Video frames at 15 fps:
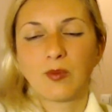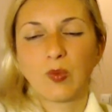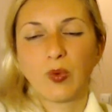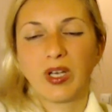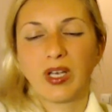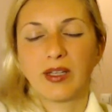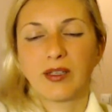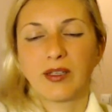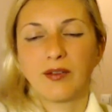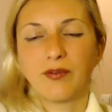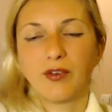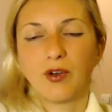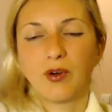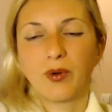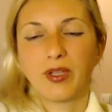We let it
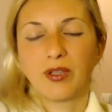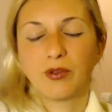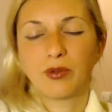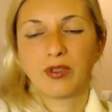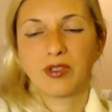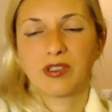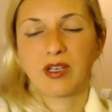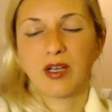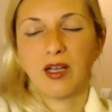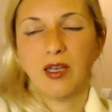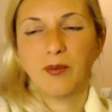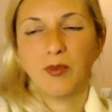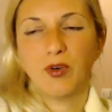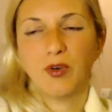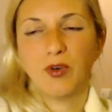flow into this
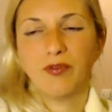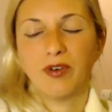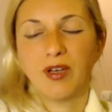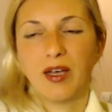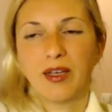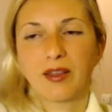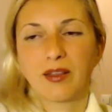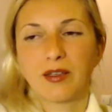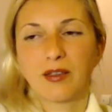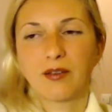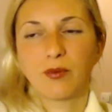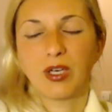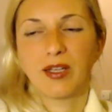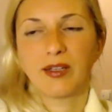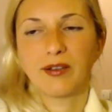column of light and
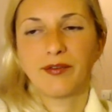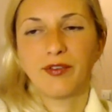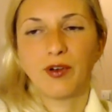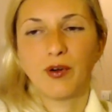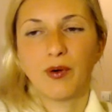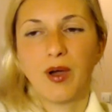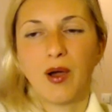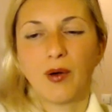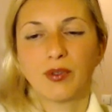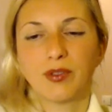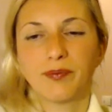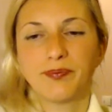we let it flow out.